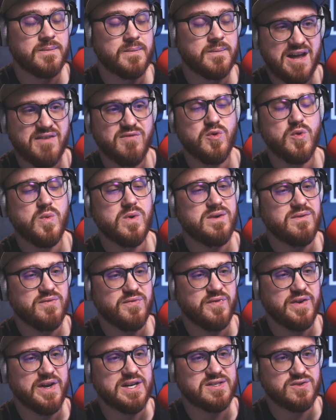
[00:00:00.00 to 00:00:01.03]
Everyone
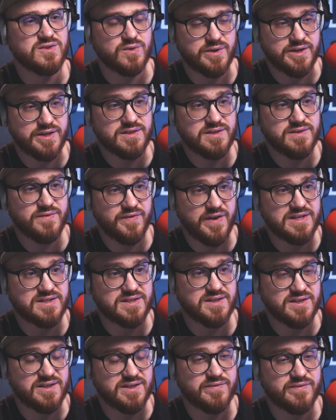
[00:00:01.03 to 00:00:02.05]
faced or is
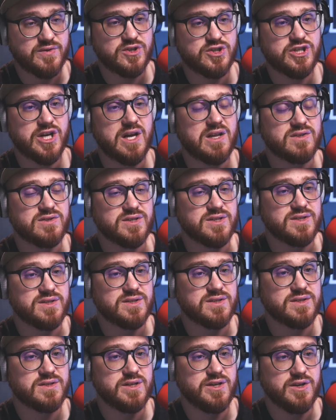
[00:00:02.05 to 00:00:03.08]
facing different challenges.